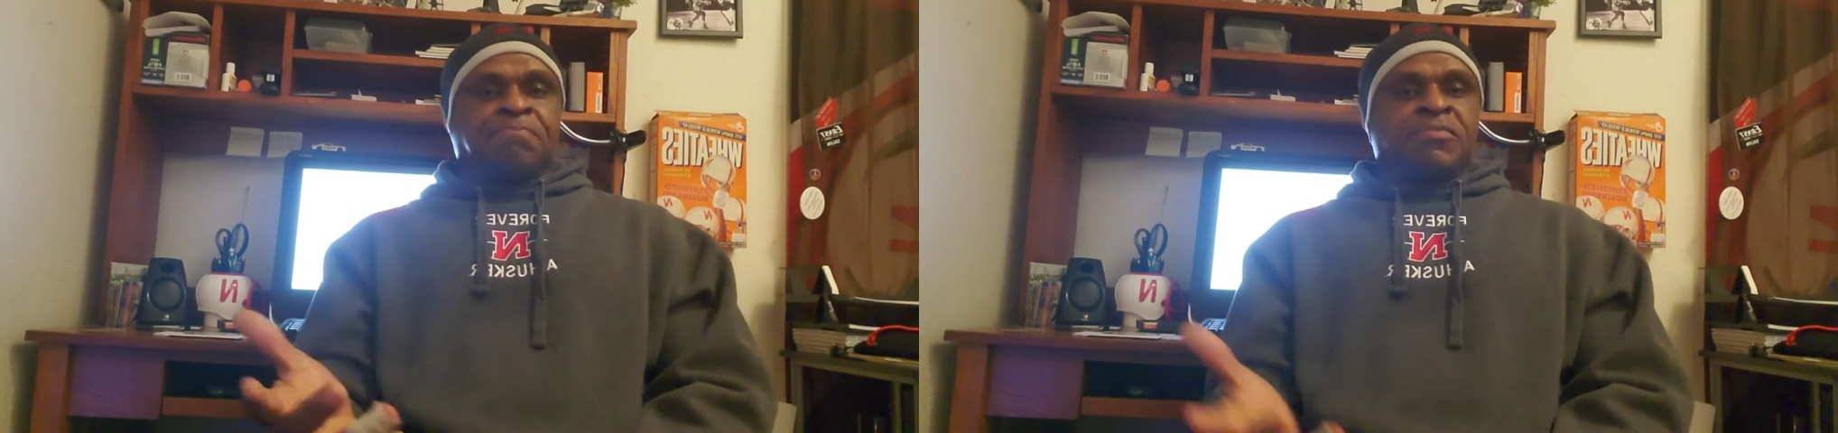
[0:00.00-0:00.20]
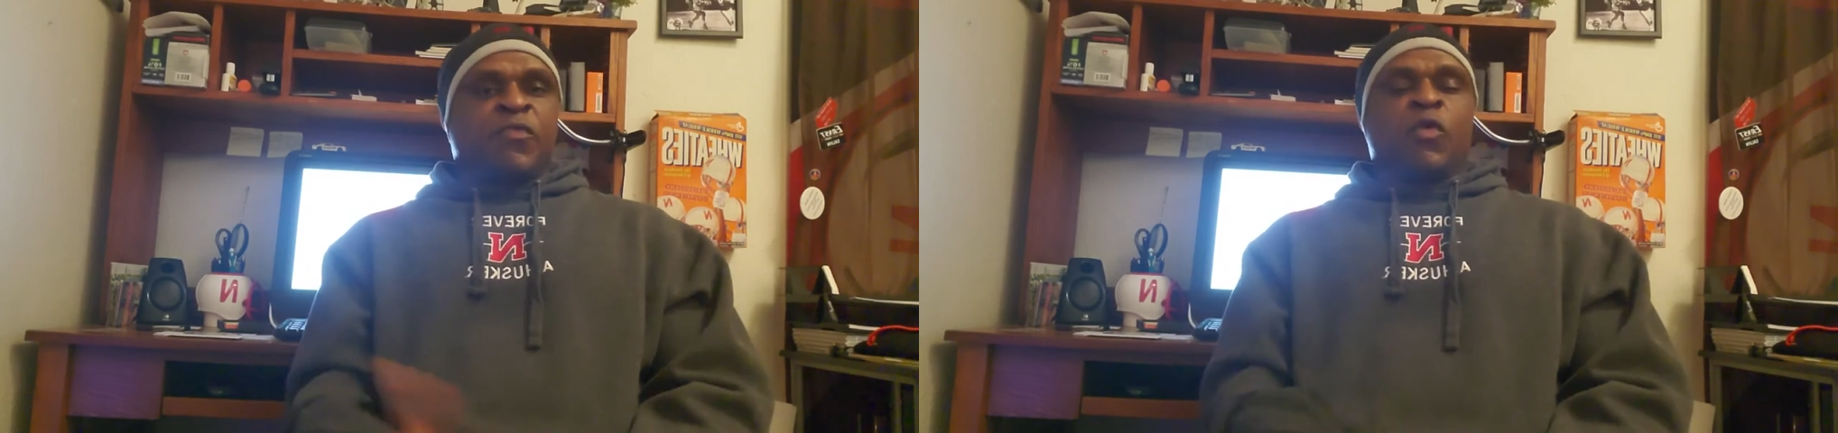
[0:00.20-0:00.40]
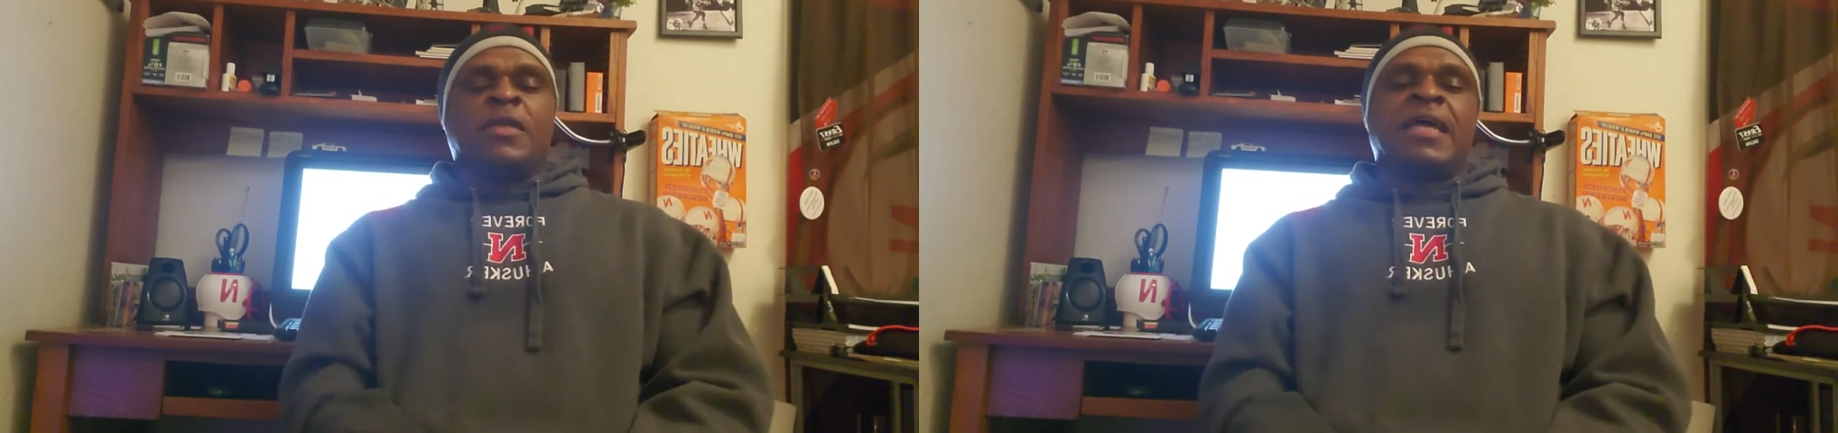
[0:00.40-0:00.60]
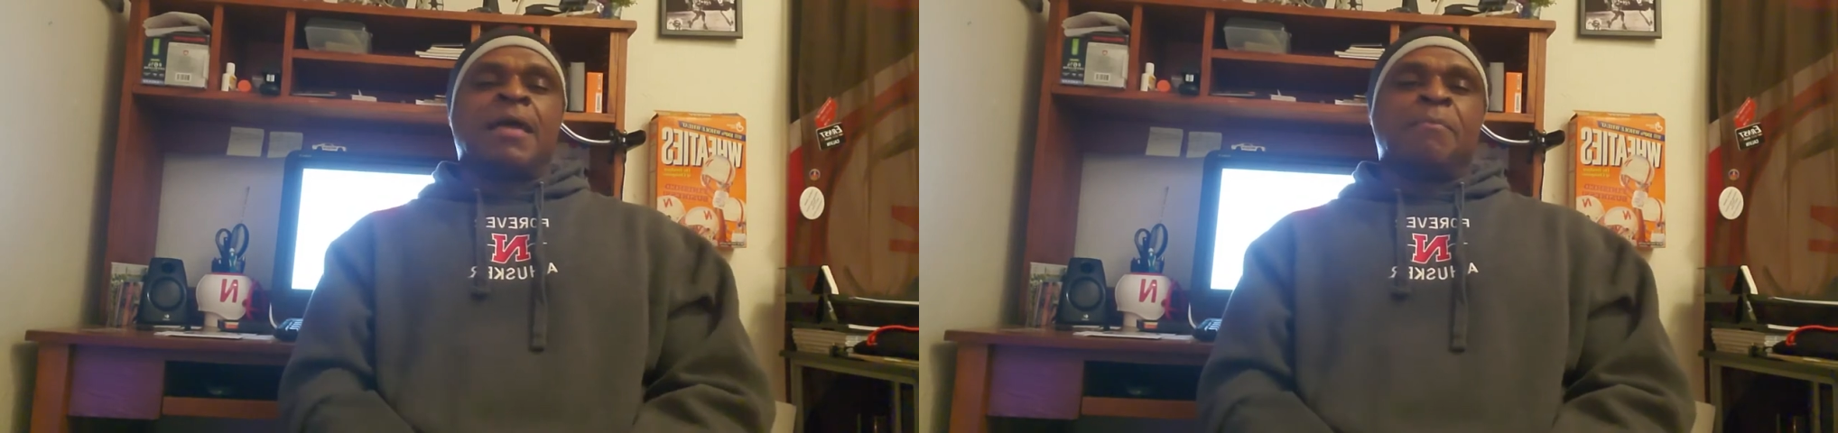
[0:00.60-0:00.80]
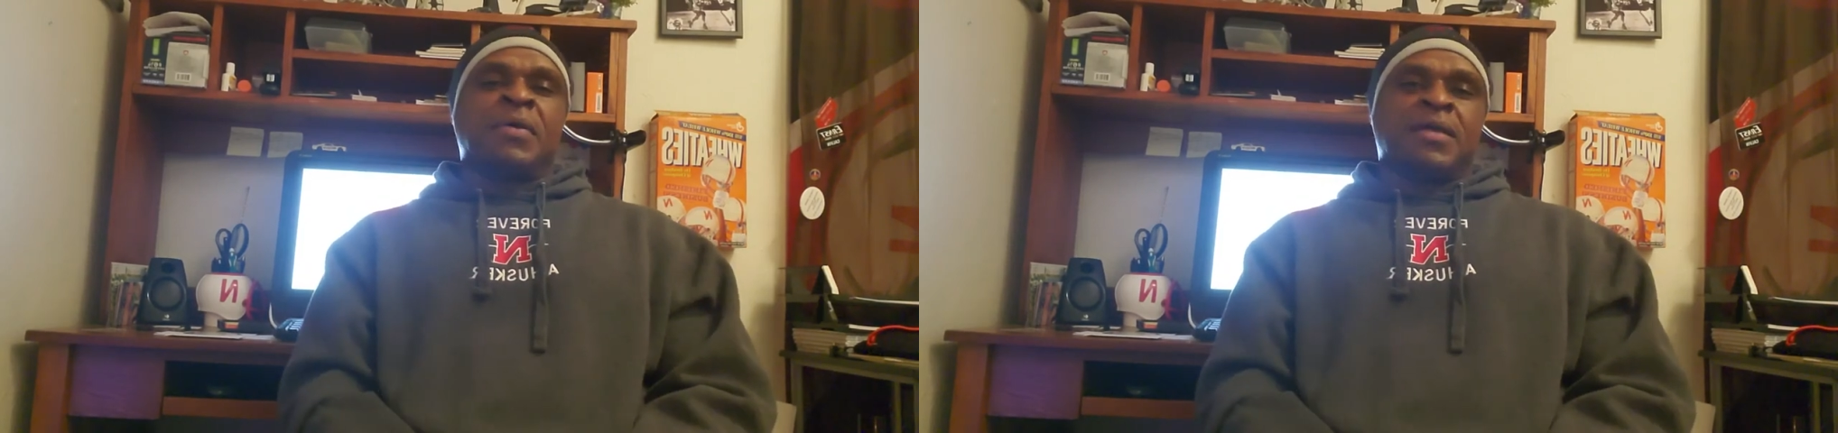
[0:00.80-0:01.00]

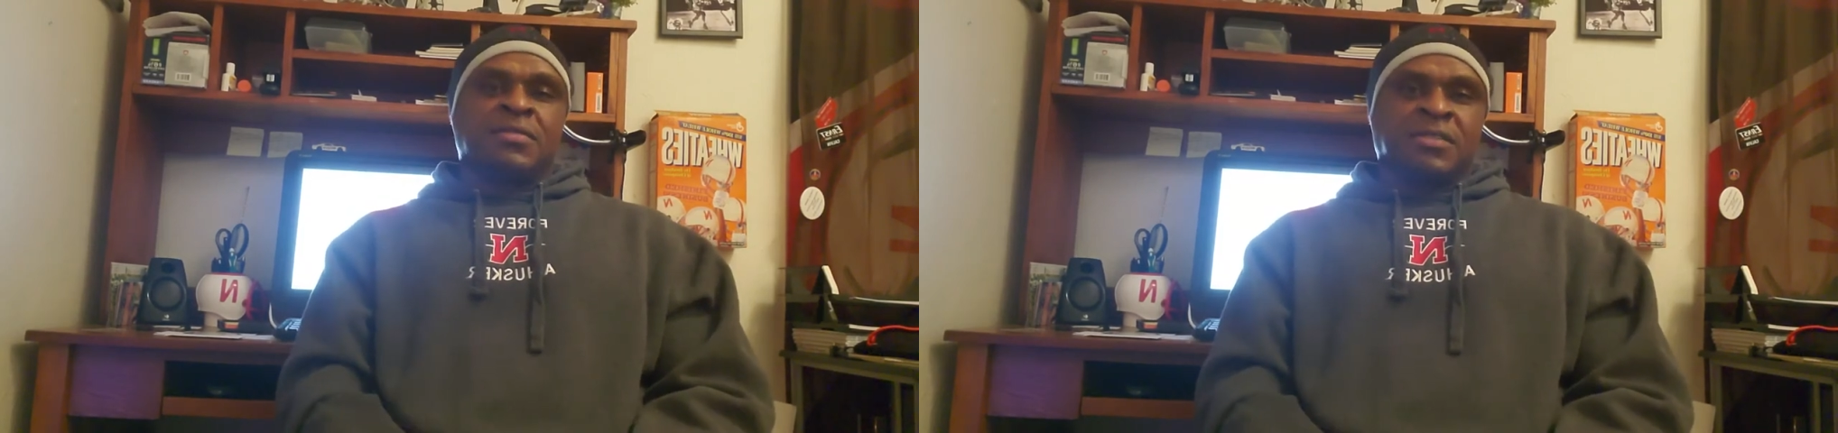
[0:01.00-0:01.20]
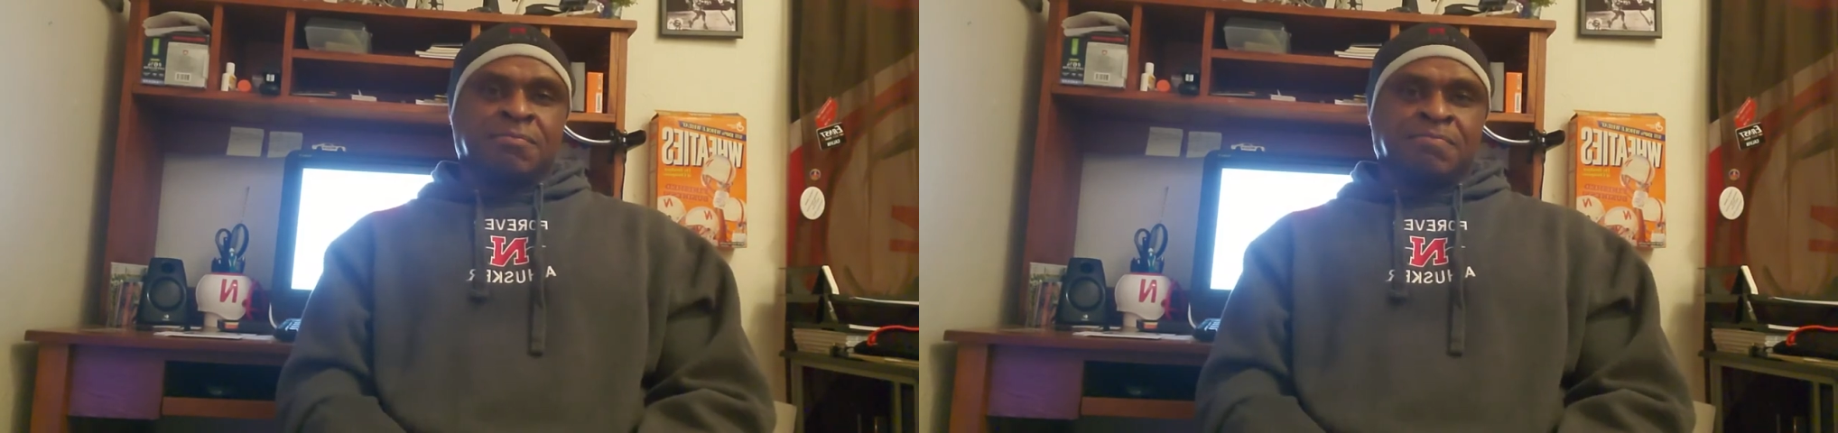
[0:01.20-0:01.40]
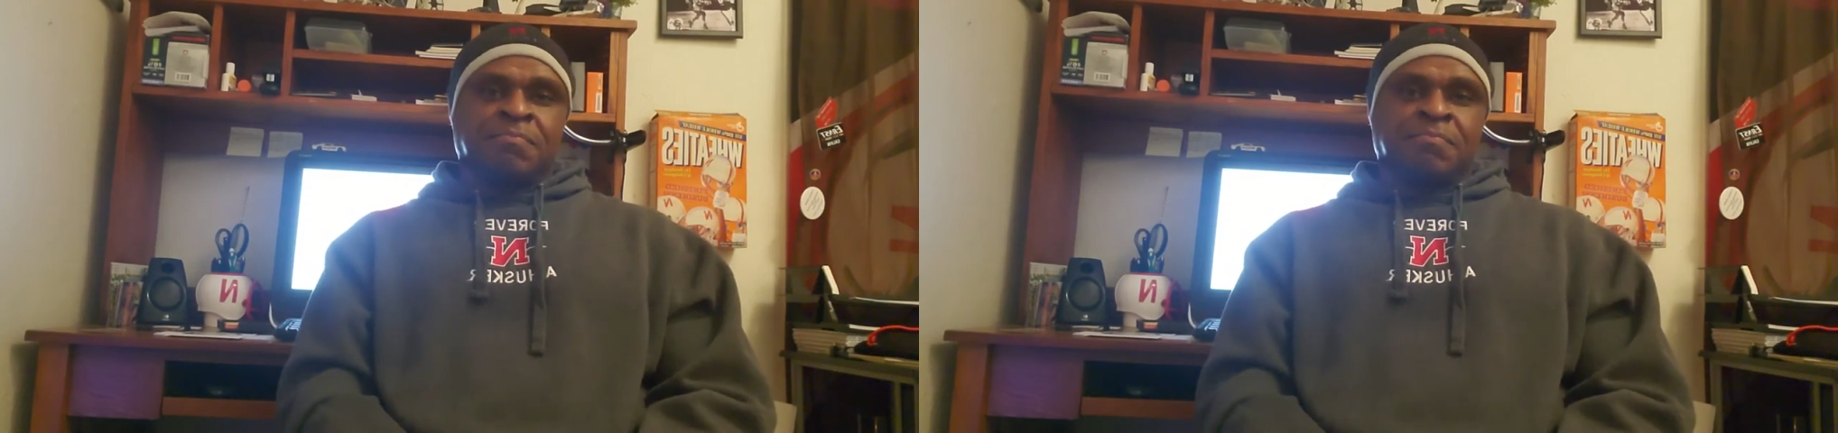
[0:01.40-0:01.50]
49 pitch.